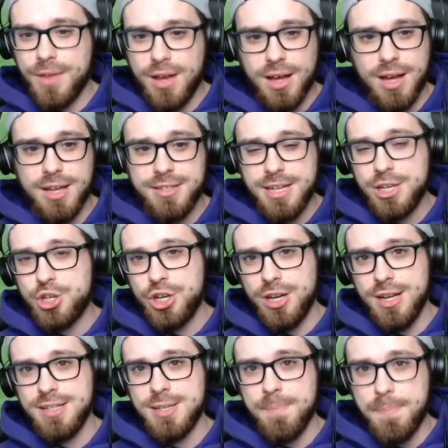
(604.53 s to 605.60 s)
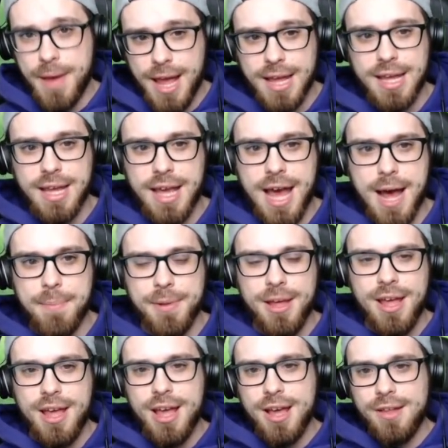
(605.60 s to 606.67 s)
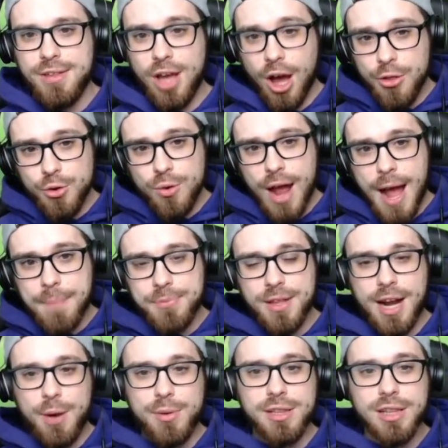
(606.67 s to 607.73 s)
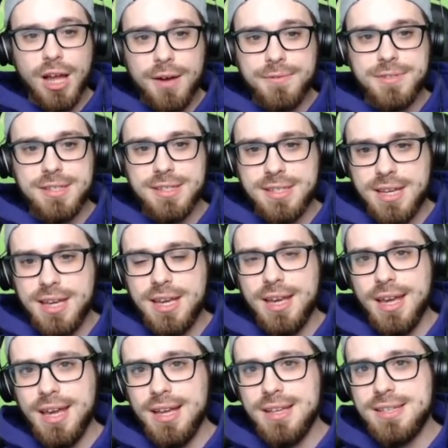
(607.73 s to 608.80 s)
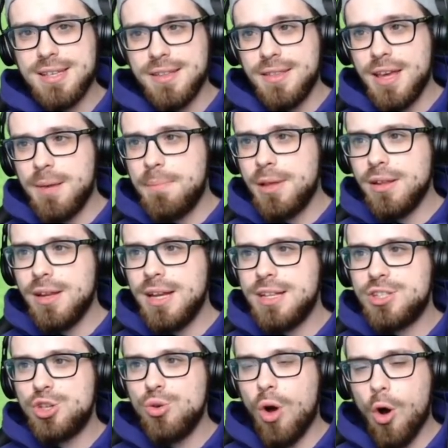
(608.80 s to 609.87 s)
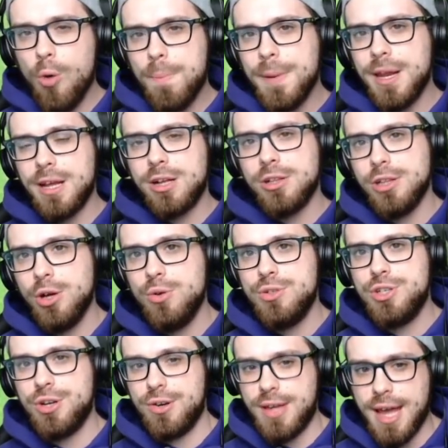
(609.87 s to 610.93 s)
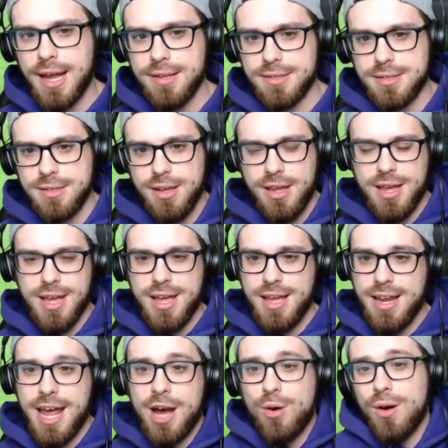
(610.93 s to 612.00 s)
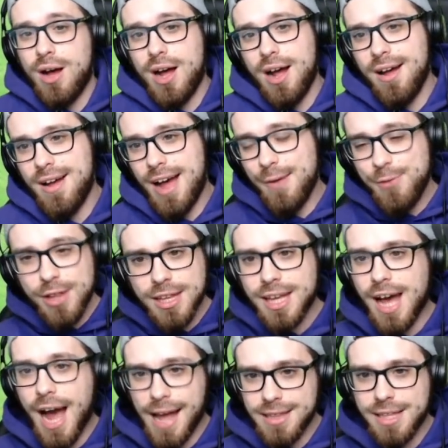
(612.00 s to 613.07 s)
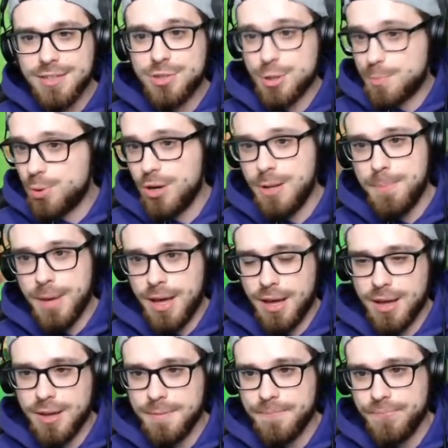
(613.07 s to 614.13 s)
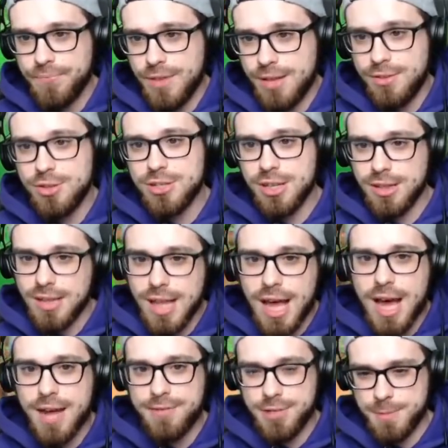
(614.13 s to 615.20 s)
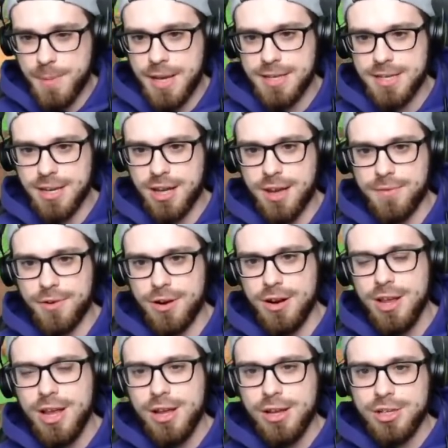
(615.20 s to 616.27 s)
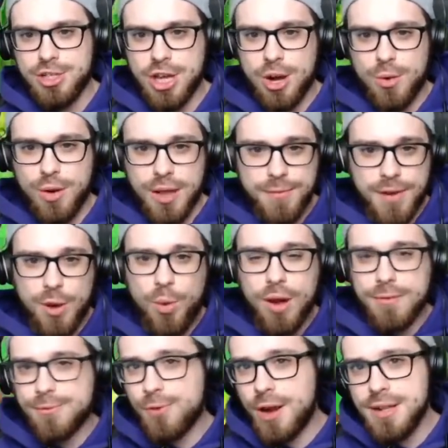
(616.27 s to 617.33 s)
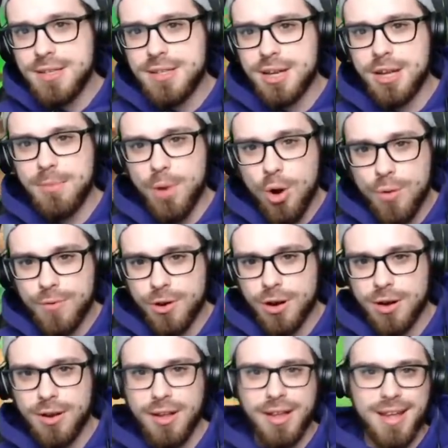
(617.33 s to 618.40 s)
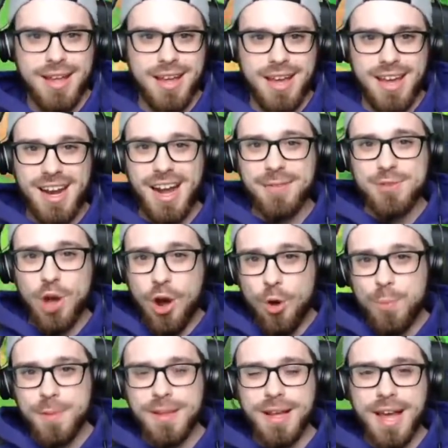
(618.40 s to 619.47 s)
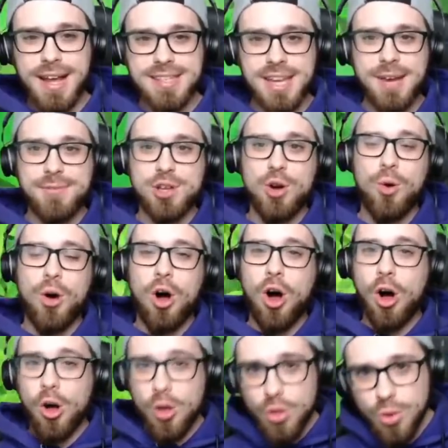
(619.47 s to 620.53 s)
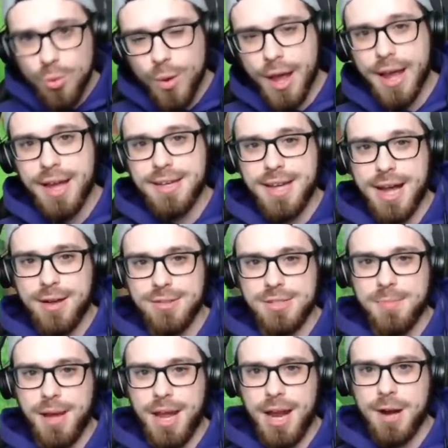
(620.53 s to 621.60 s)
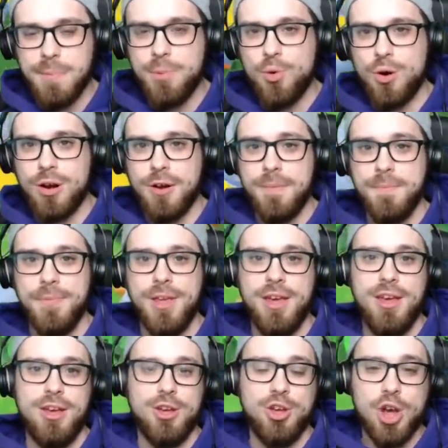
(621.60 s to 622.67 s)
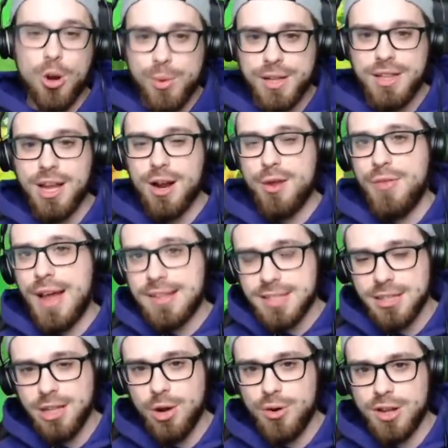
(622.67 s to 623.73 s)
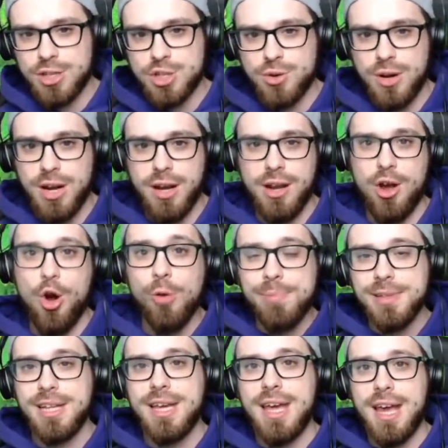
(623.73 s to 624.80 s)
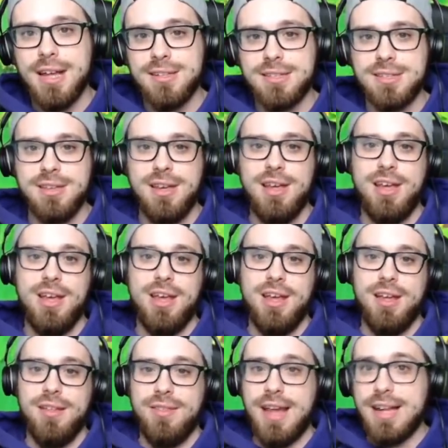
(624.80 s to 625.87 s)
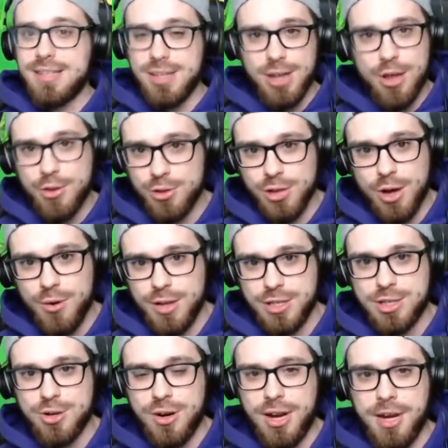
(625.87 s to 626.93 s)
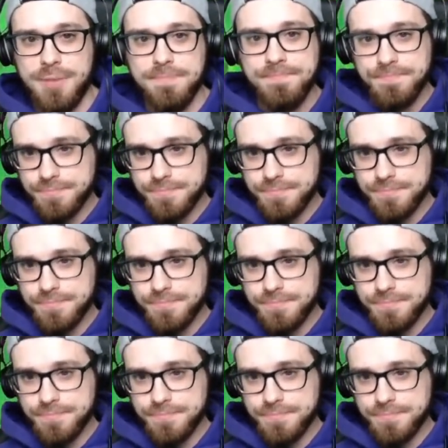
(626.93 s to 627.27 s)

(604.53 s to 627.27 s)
addition, is a banking app. The other app that I would love to see is the ability to open and close your gates. Now, I feel like islands are pretty big. Like, there's a lot of space to cover. So if I want friends to come over and I have to open the gates, I have to go all the way down to my airport, go in there, that's a loading screen, open the gates, that's another loading screen,